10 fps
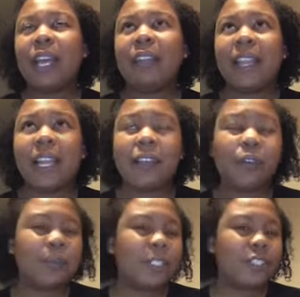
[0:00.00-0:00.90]
like I
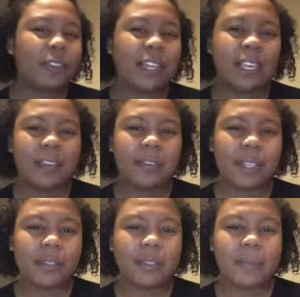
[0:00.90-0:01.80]
normally straighten it
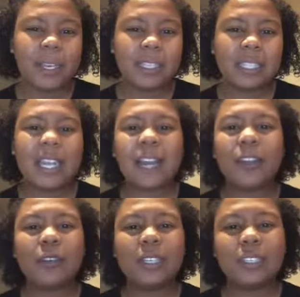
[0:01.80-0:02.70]
every three months, and I
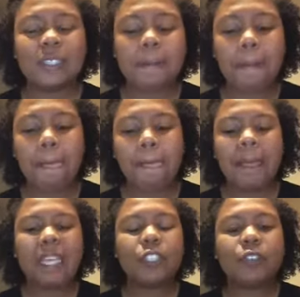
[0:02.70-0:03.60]
noticed
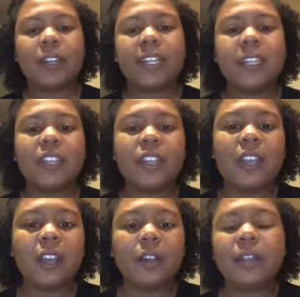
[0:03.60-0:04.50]
straightening,
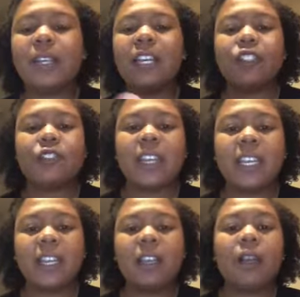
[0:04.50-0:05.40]
or not
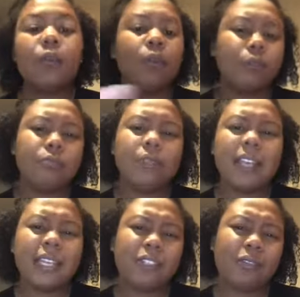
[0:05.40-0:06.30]
straightening, well,
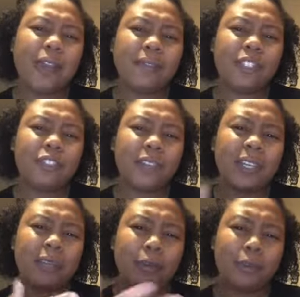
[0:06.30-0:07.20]
I guess you have to
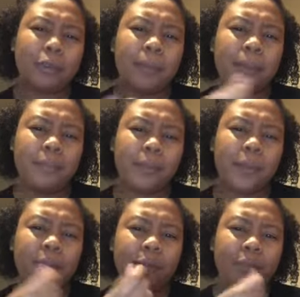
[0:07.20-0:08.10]
straighten it a little bit for
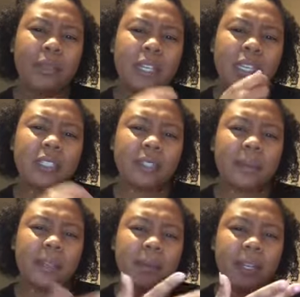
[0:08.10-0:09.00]
you to
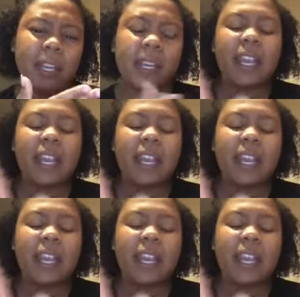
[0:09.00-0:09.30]
be able to cut